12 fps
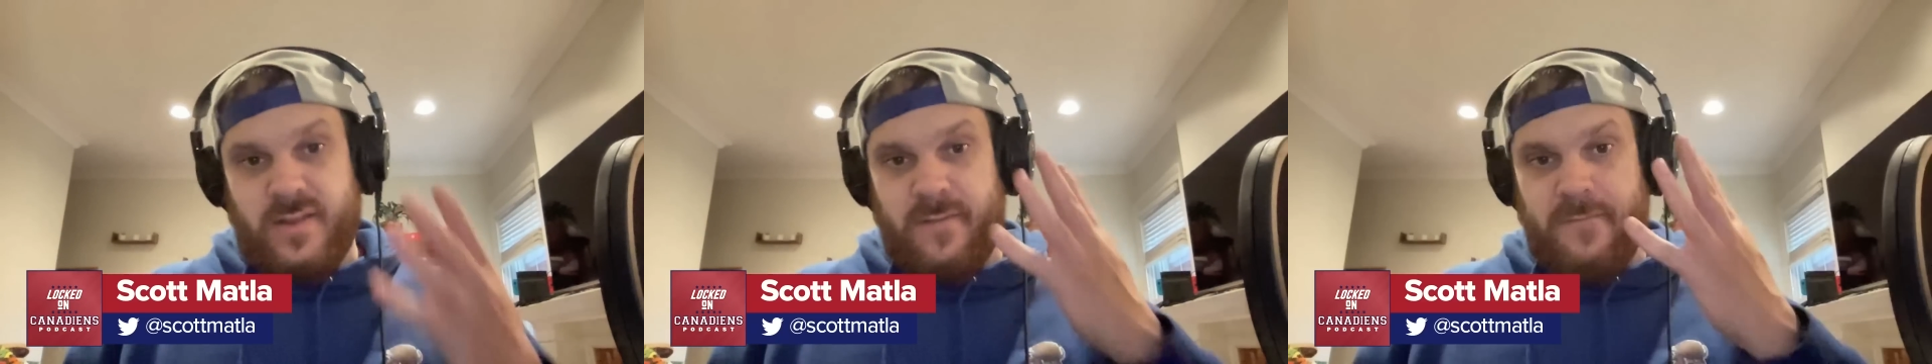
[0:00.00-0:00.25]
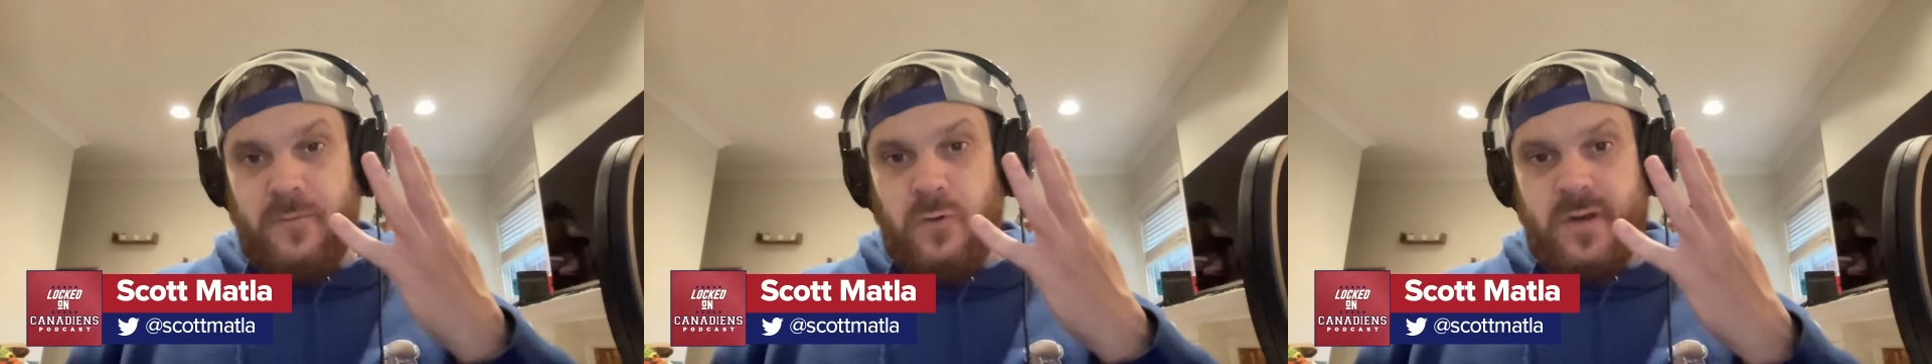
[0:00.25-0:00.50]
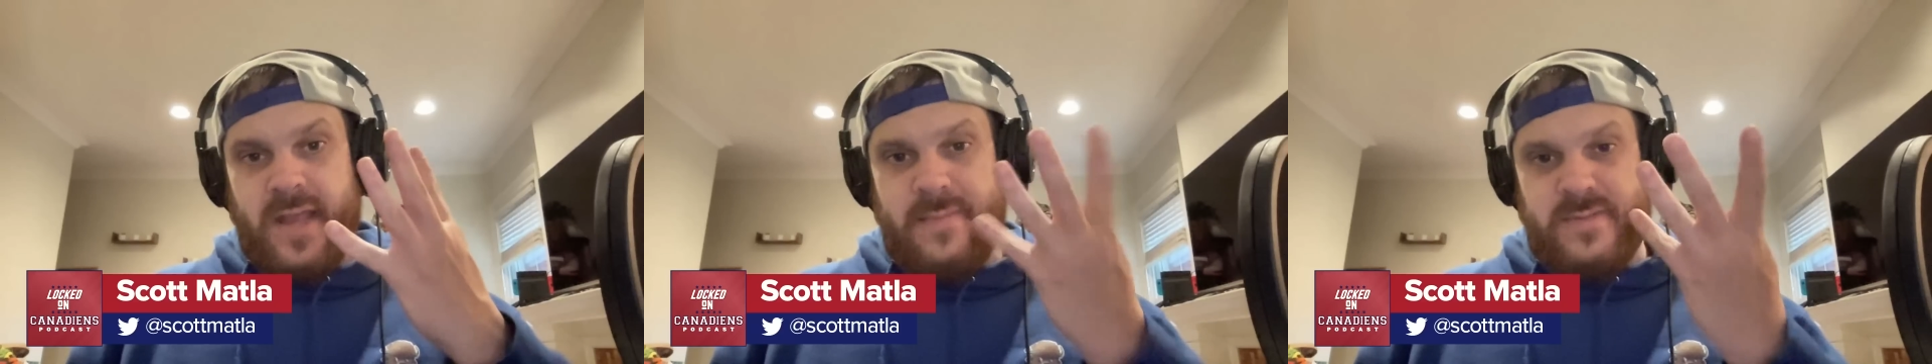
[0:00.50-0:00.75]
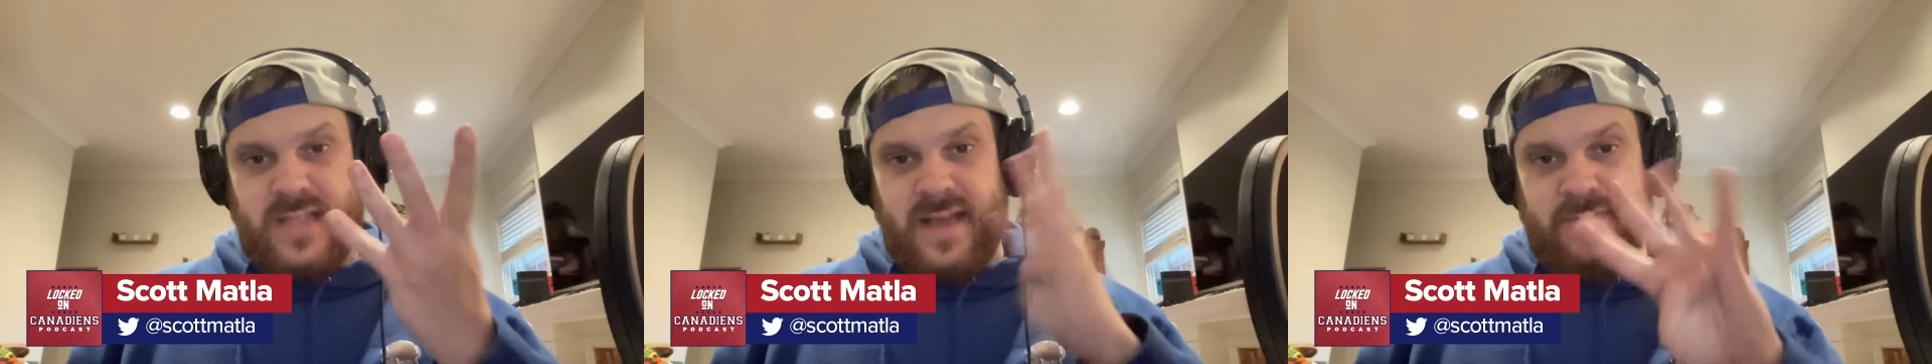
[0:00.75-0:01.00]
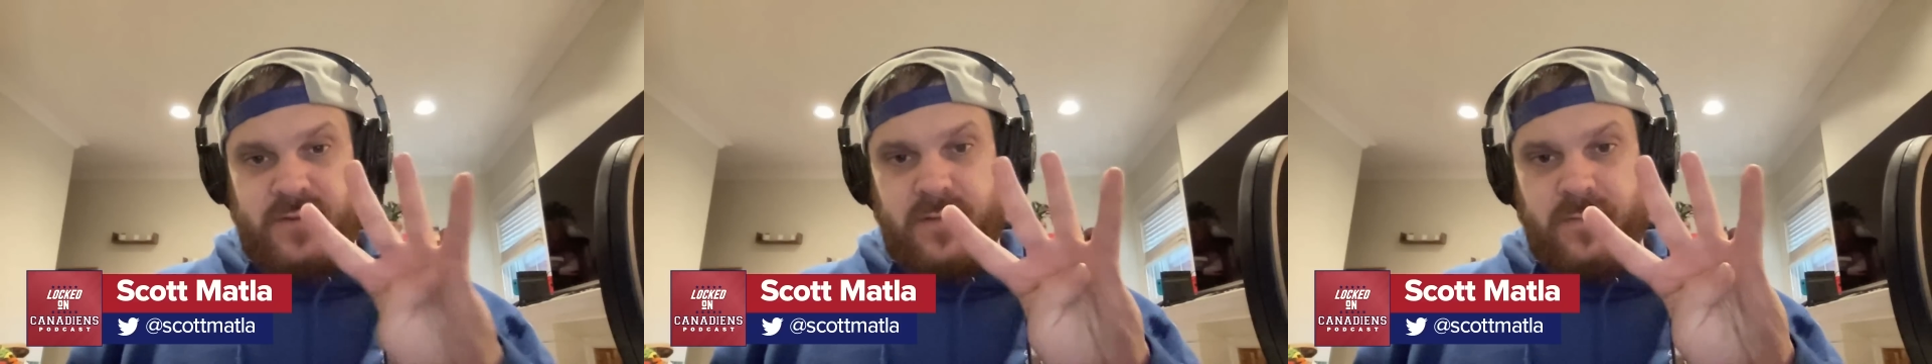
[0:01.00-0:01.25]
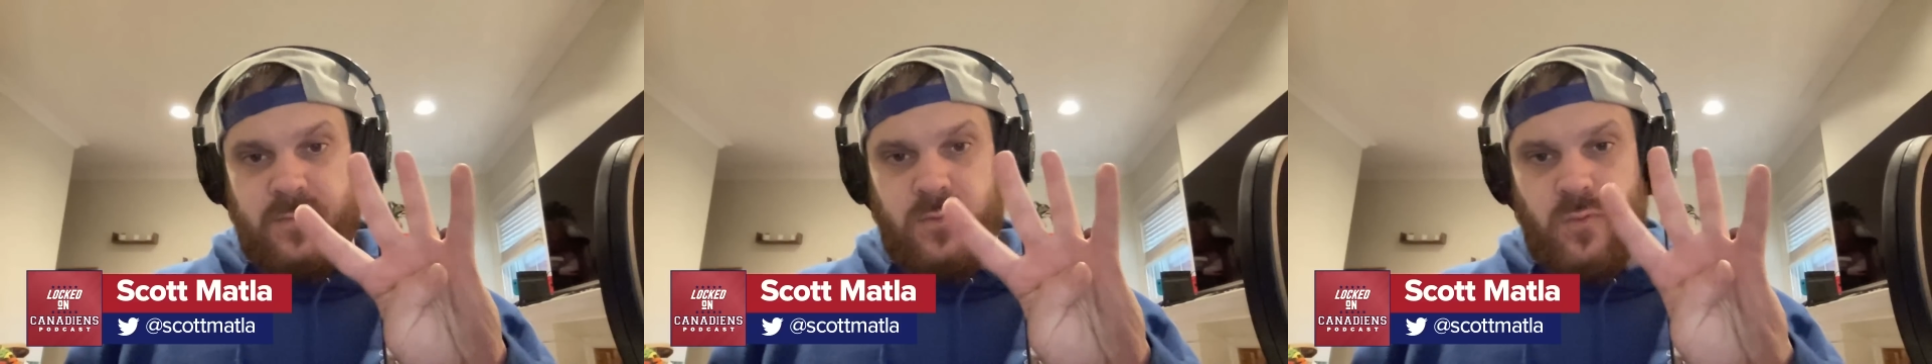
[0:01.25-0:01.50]
There are 4 games left.
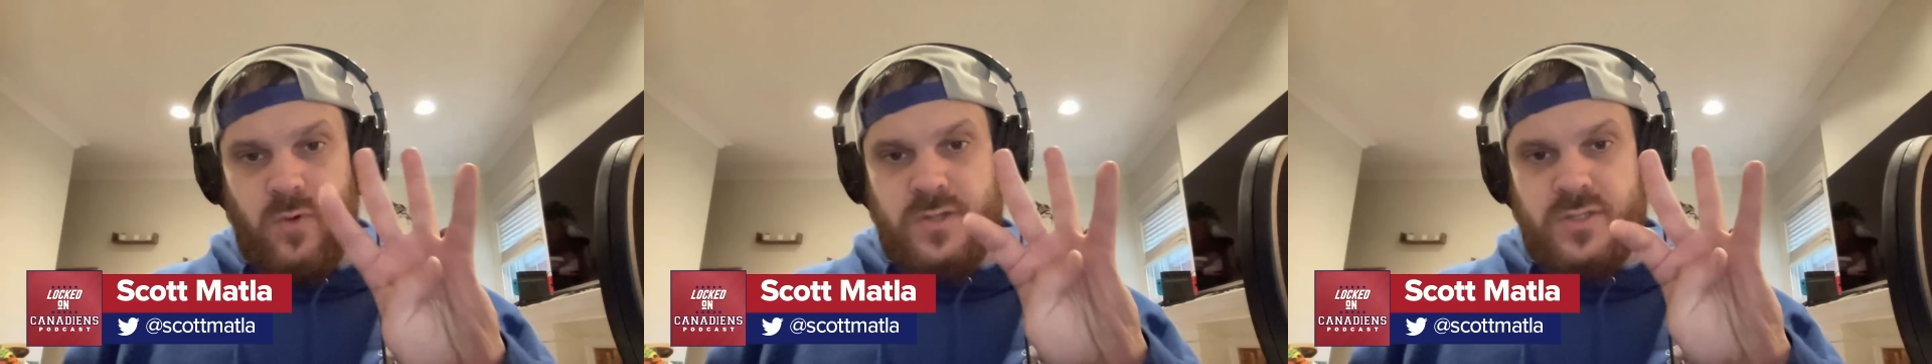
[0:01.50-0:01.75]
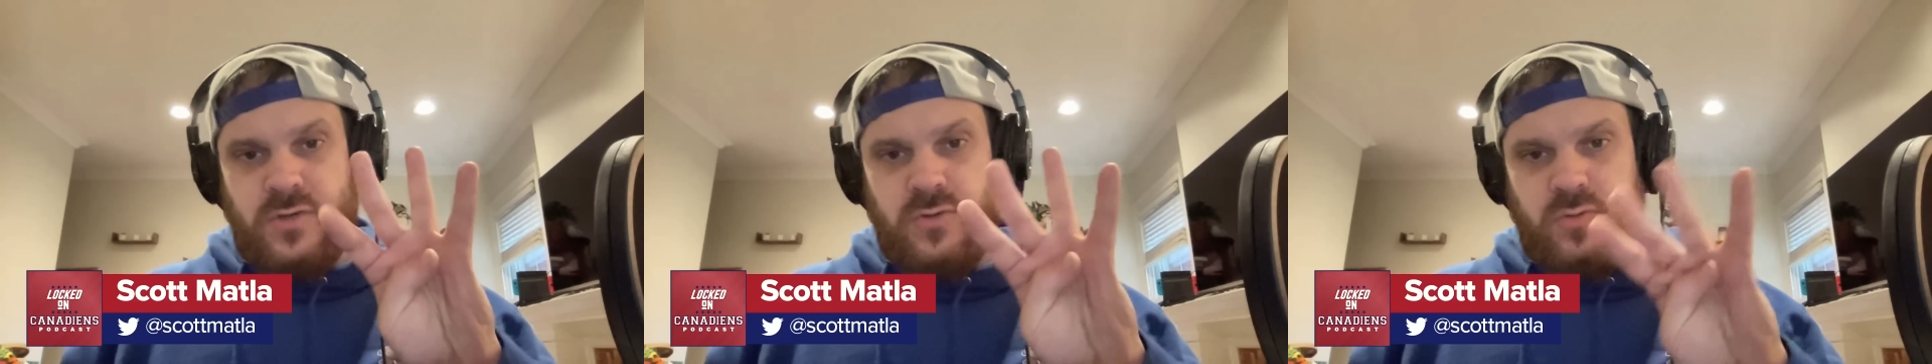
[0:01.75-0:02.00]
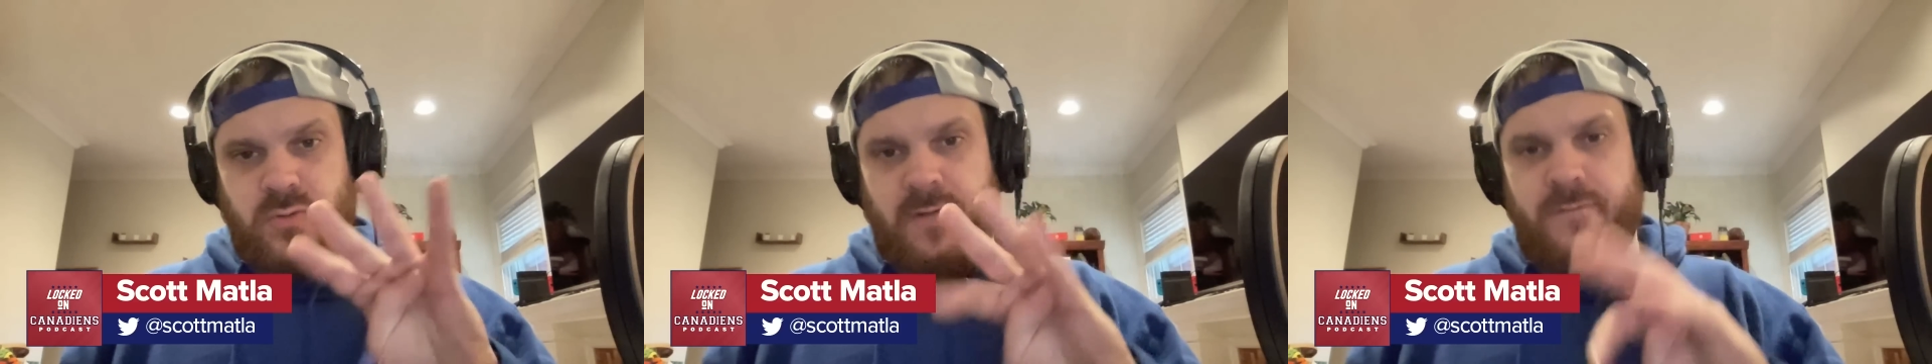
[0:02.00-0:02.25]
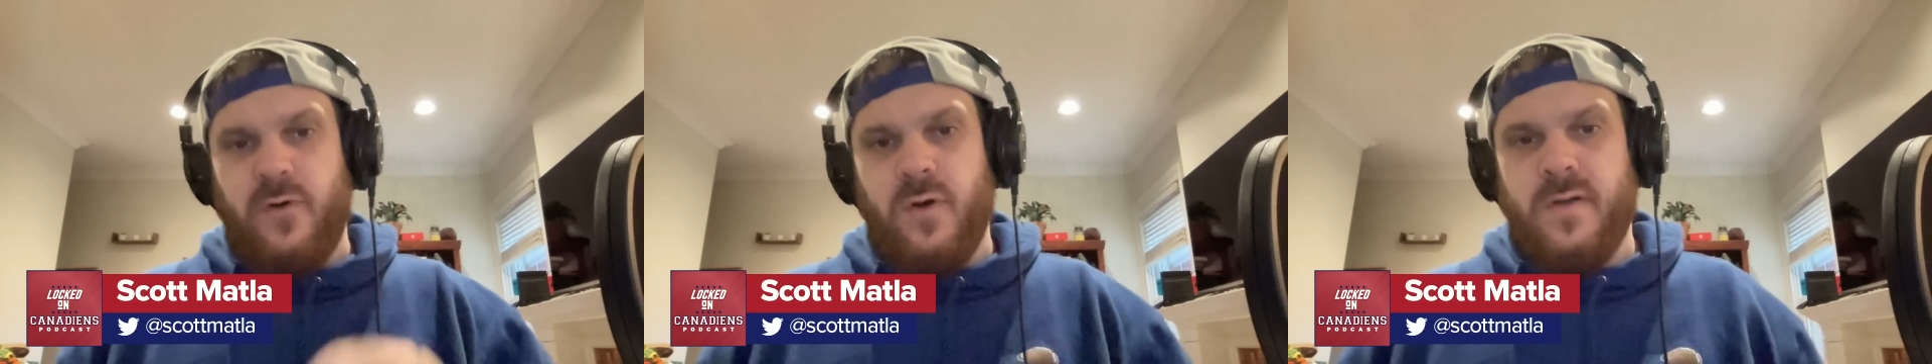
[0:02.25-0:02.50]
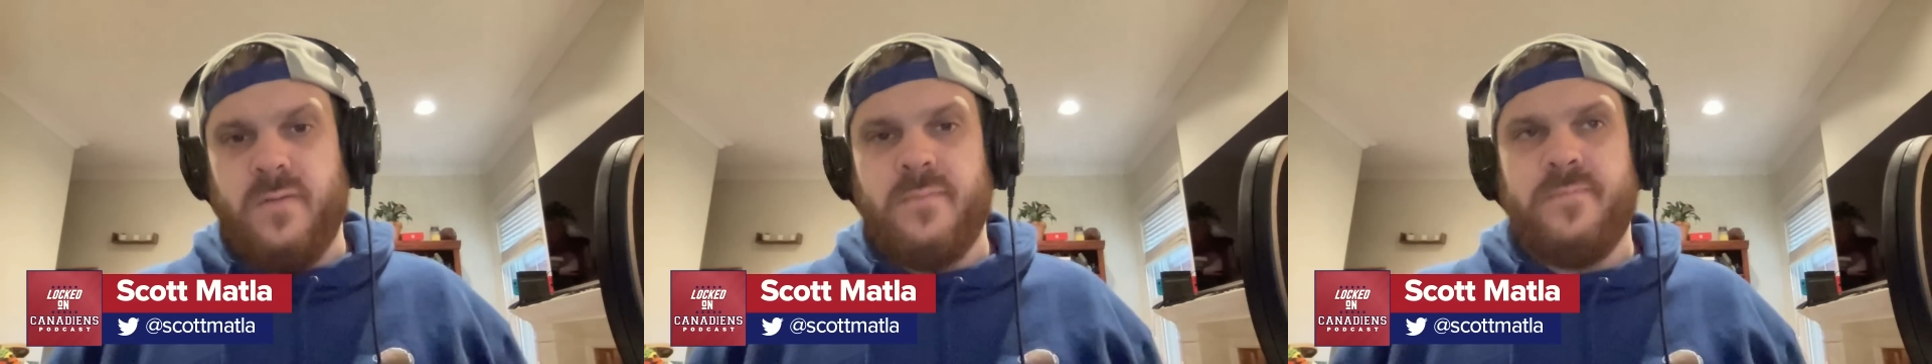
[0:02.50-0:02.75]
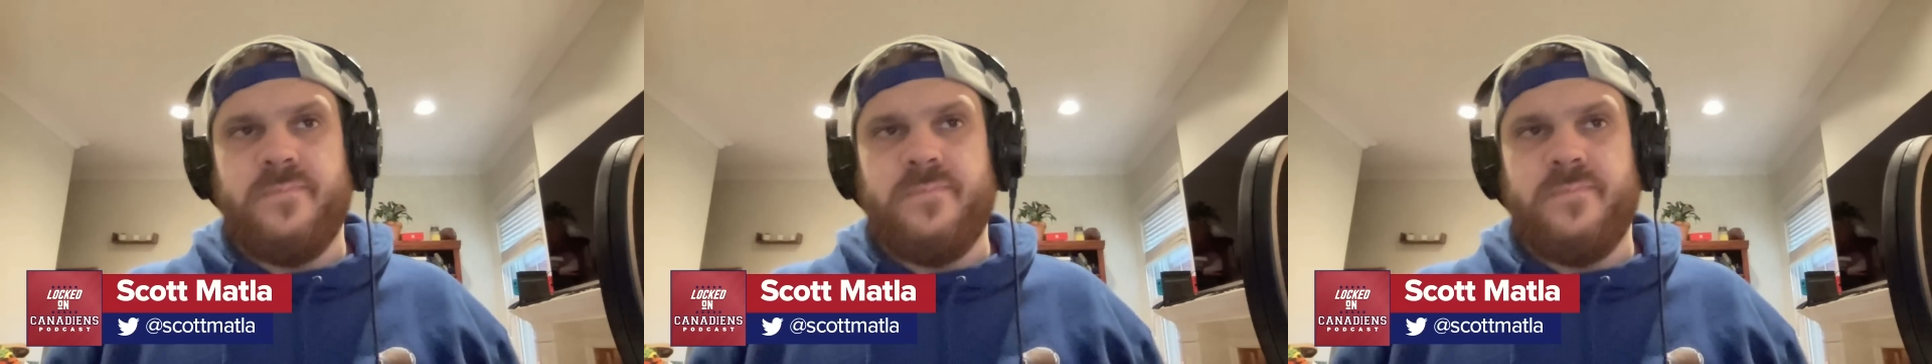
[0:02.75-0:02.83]
1, 2, 3, 4.